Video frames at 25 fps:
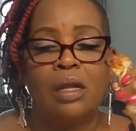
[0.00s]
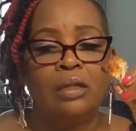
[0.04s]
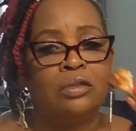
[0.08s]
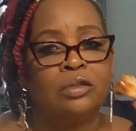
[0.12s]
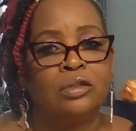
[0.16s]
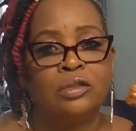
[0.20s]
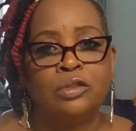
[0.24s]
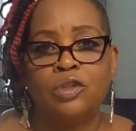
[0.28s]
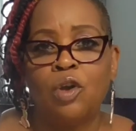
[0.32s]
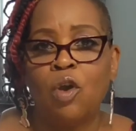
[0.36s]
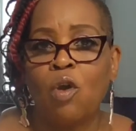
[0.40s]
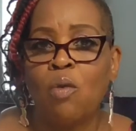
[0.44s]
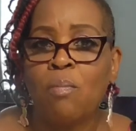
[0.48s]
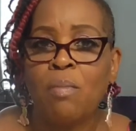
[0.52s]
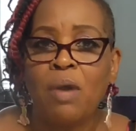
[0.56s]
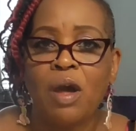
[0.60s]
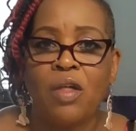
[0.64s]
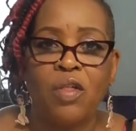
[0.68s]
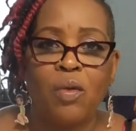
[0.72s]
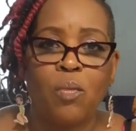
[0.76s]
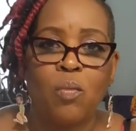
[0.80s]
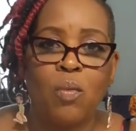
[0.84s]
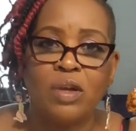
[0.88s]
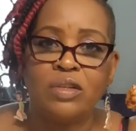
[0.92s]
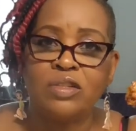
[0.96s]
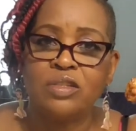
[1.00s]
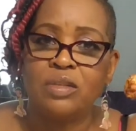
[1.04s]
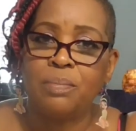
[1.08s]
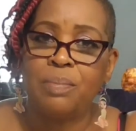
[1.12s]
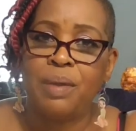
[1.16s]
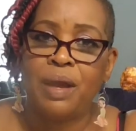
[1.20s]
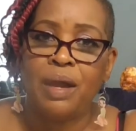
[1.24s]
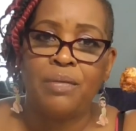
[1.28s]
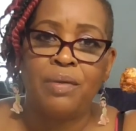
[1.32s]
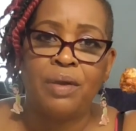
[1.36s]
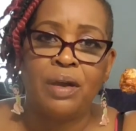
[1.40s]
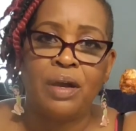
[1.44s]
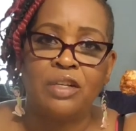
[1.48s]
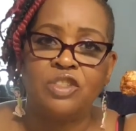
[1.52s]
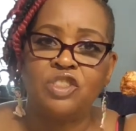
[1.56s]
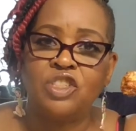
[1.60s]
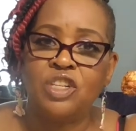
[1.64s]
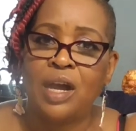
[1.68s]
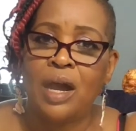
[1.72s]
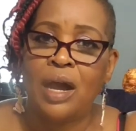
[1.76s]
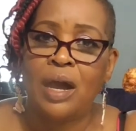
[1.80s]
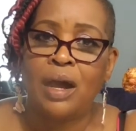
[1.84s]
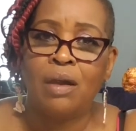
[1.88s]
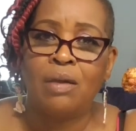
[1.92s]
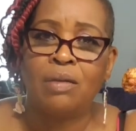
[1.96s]
No mother wants to bury her
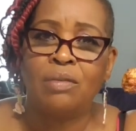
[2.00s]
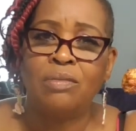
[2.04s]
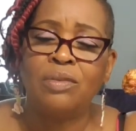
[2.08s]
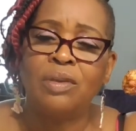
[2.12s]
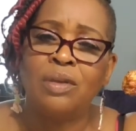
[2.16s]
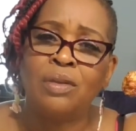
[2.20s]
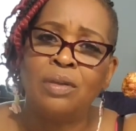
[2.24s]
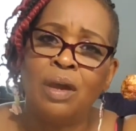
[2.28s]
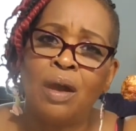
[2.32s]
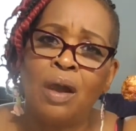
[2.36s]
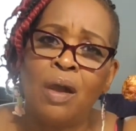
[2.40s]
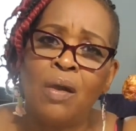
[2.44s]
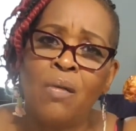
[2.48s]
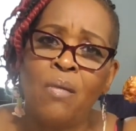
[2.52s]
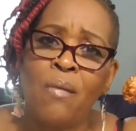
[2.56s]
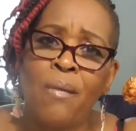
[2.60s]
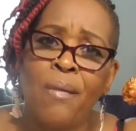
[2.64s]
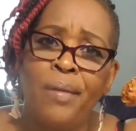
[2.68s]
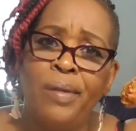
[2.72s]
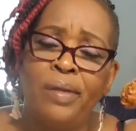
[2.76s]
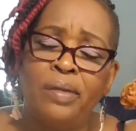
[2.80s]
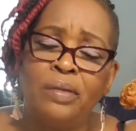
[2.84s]
child, you know?